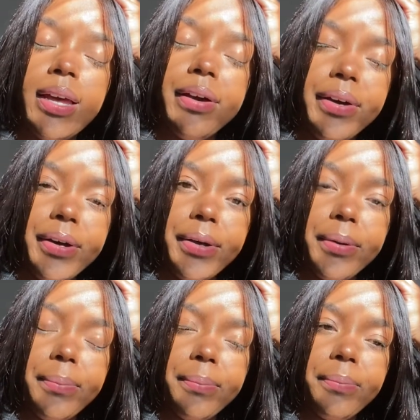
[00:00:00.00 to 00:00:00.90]

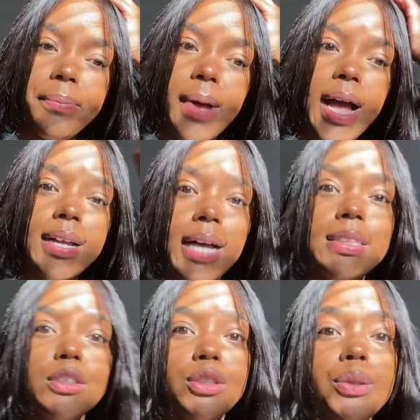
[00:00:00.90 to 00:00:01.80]
I got the
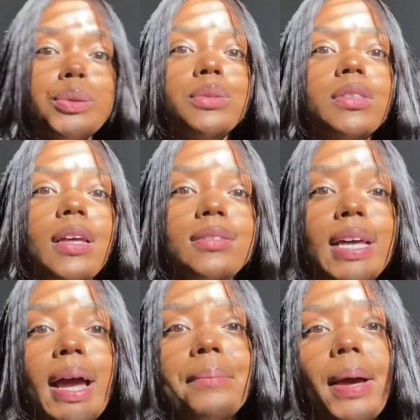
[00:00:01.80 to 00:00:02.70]
news
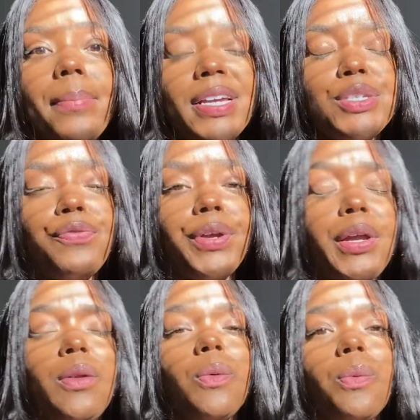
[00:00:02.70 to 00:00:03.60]
that my best
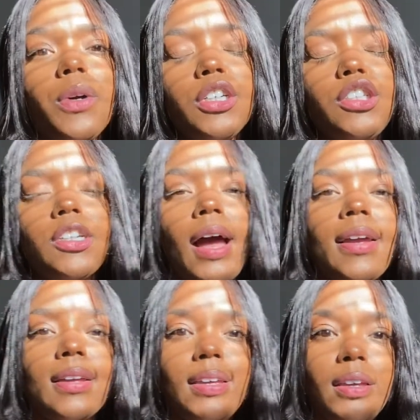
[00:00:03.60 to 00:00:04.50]
friend was shot and
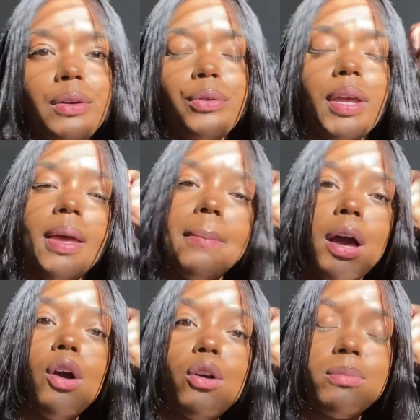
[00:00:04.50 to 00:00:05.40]
killed in my
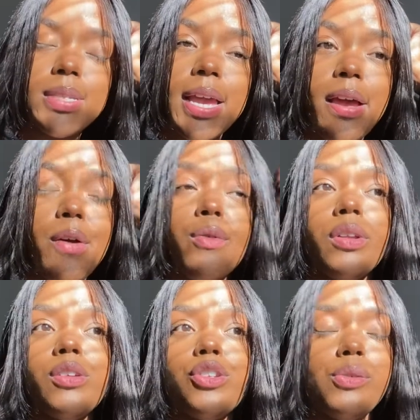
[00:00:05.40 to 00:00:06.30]
hometown
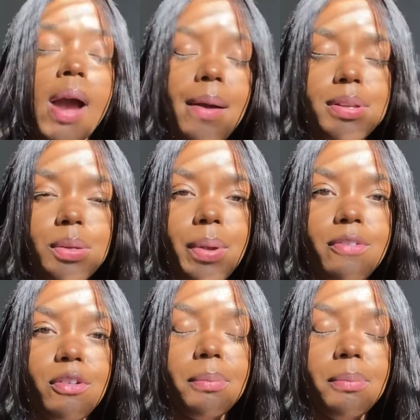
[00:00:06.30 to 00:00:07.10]
2 hours away from